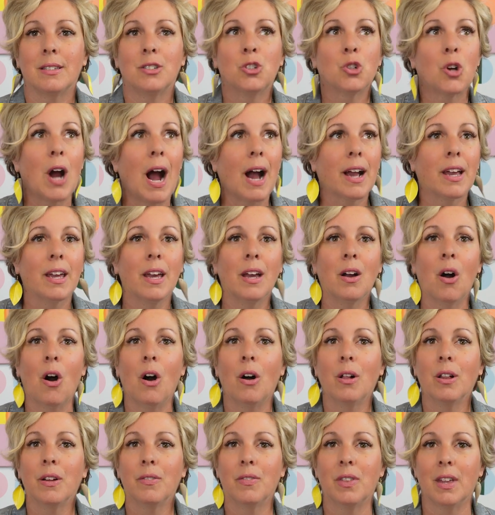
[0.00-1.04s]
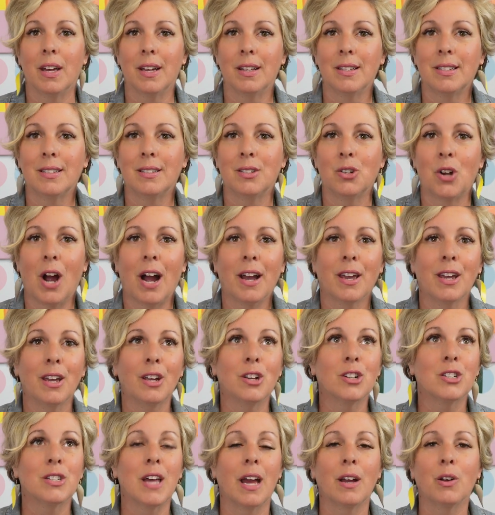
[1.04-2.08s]
Tracking all of this, tracking
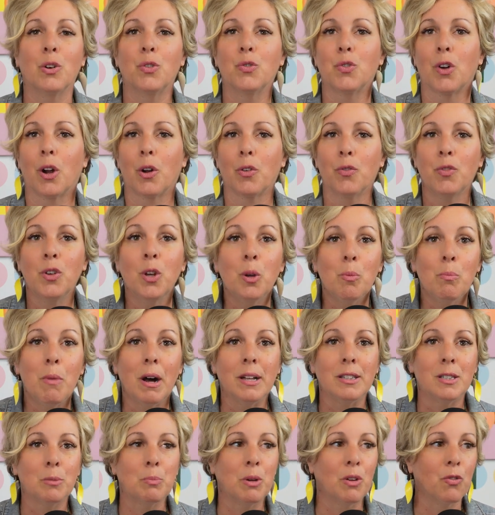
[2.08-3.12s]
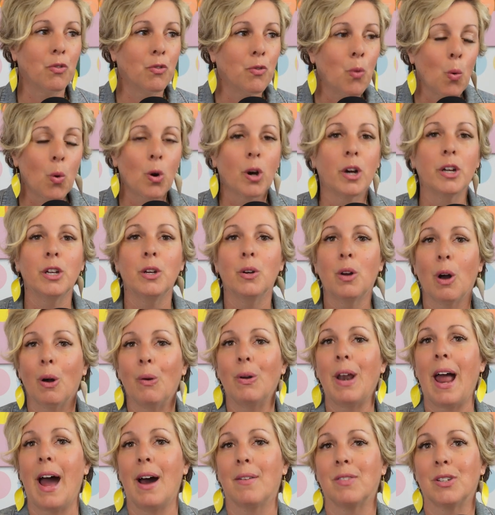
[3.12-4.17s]
your cycle for a few months before you go
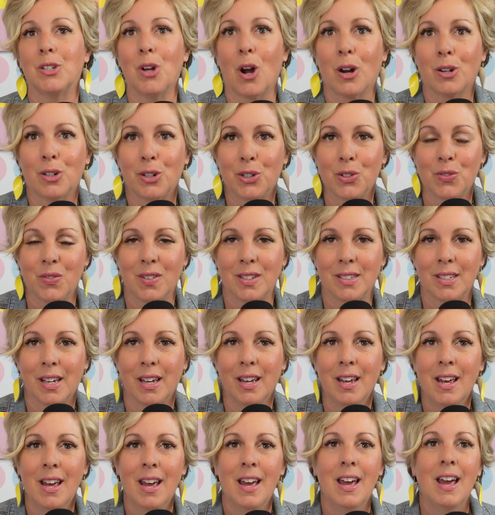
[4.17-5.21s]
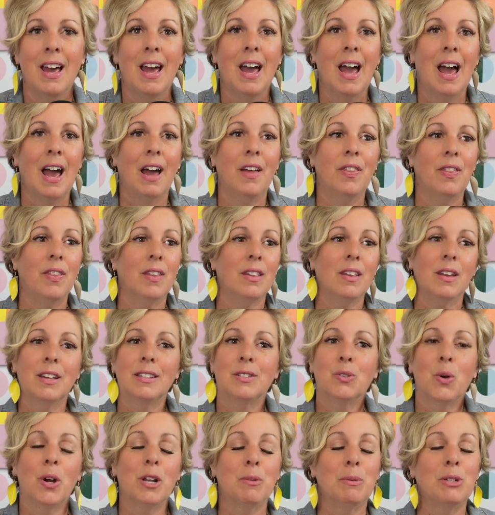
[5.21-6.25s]
and have a doctor's visit, and is
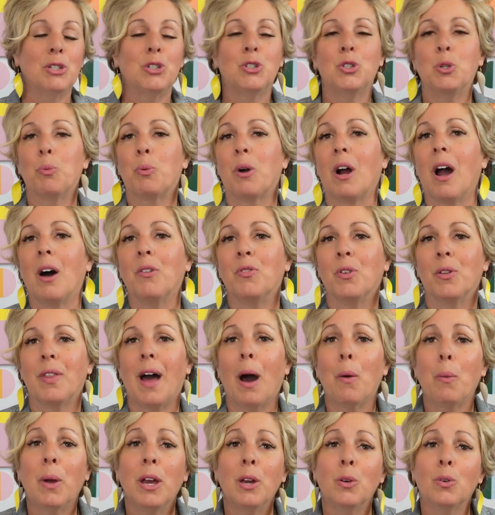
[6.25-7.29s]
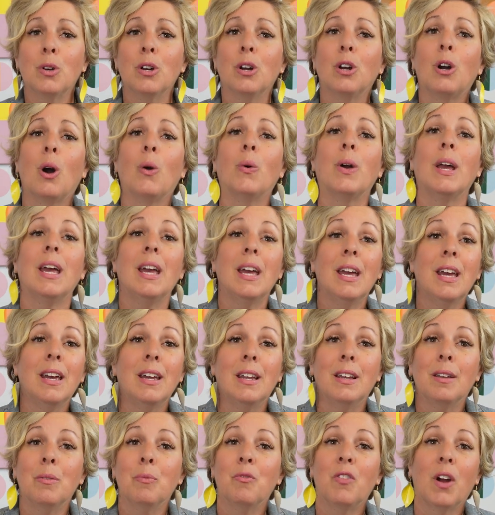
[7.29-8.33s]
going to be super helpful. That way you can go
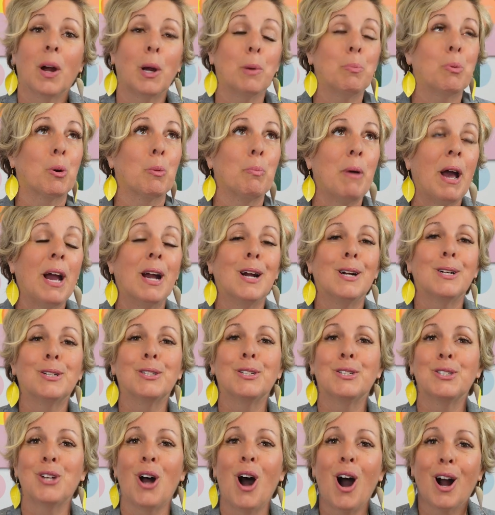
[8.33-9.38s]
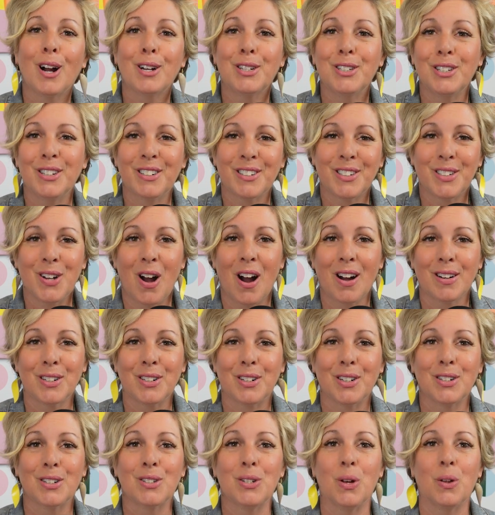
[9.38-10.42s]
in very prepared to talk to your
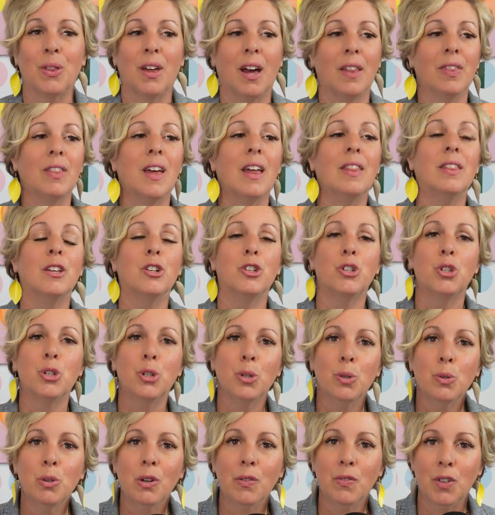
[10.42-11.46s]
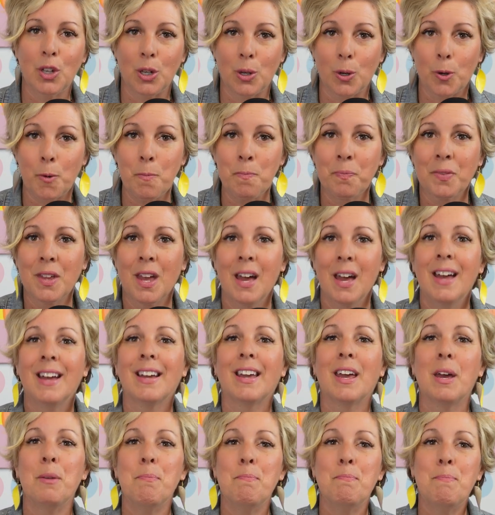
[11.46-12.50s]
doctor so that then the two of you
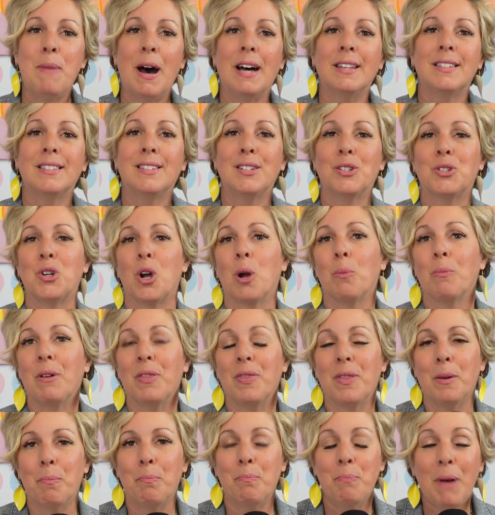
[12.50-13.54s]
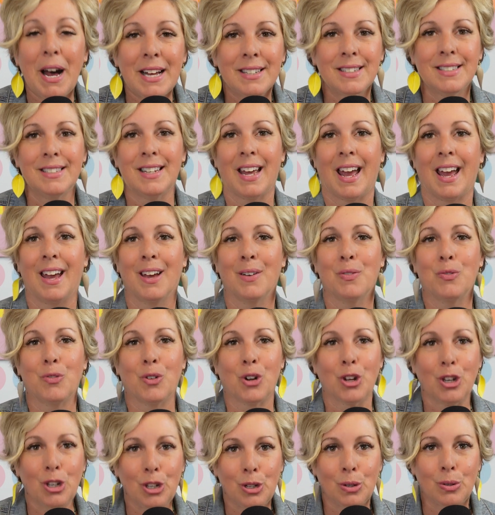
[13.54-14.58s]
can best determine the best day
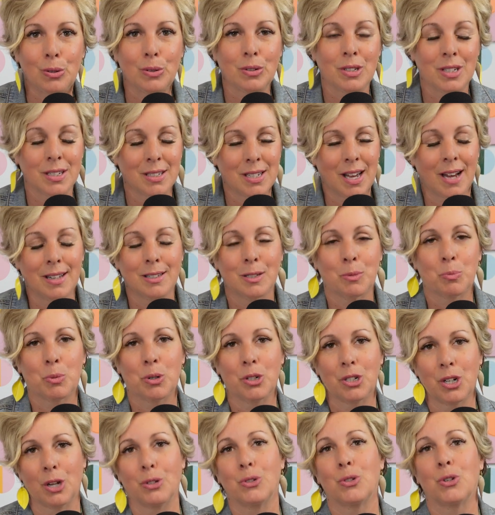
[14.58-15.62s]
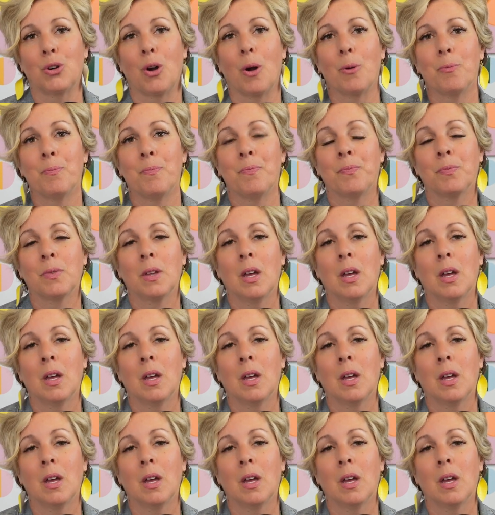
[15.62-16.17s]
for you to test progesterone.